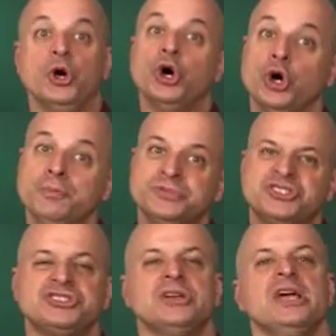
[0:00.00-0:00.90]

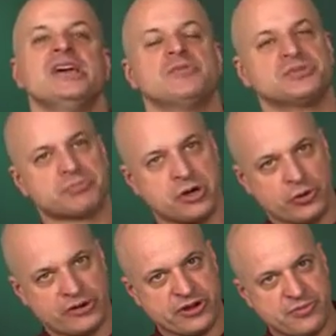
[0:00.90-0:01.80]
Oops! It was
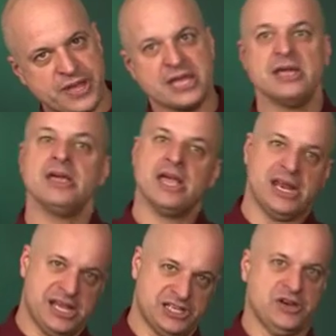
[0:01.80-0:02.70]
pro-arrhythmic and
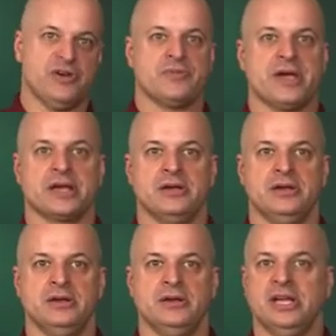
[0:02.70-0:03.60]
antiarrhythmic.
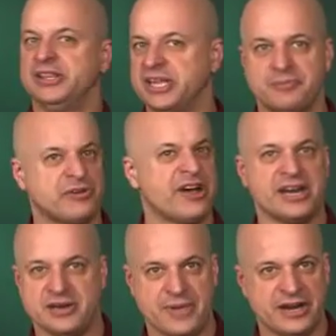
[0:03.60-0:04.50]
It didn't provide
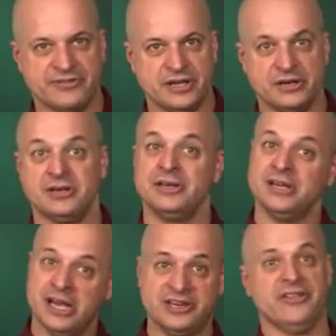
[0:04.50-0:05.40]
any benefit.
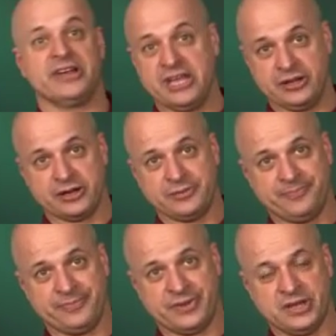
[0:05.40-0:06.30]
Another killer.
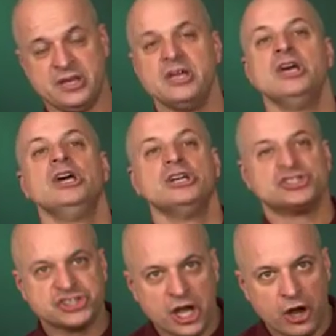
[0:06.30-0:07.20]

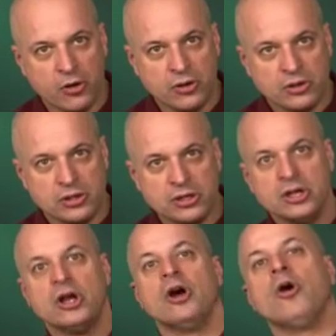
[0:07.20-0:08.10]
So,
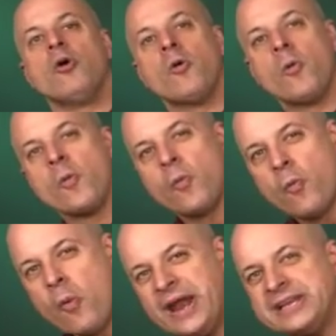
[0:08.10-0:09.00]

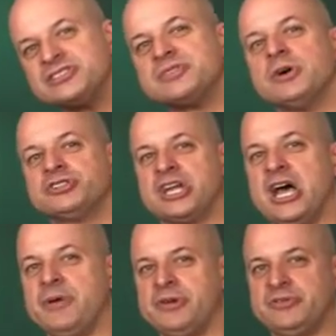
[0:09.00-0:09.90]
what is the most
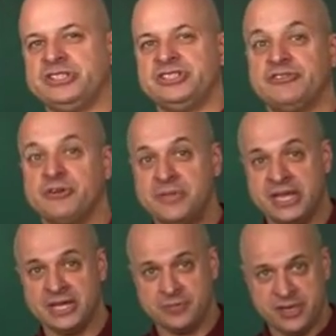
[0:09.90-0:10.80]
common reason for
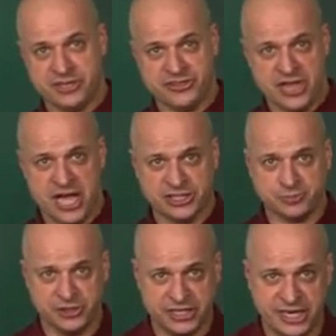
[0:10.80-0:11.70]
being admitted to the
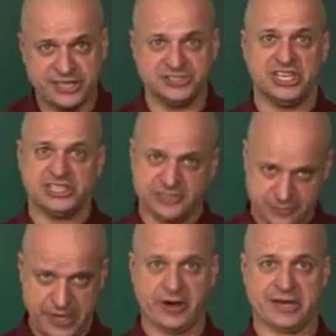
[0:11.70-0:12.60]
hospital in the United States of
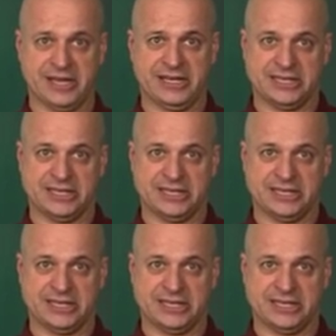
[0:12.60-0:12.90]
America?